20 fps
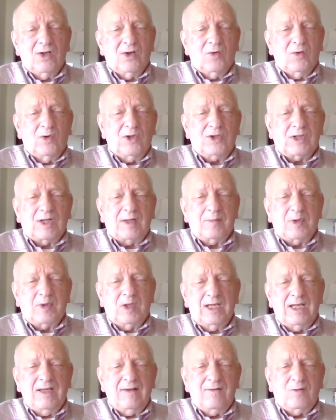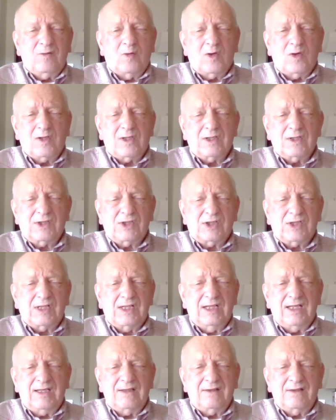which I believe was
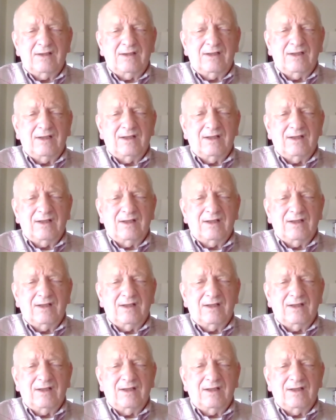in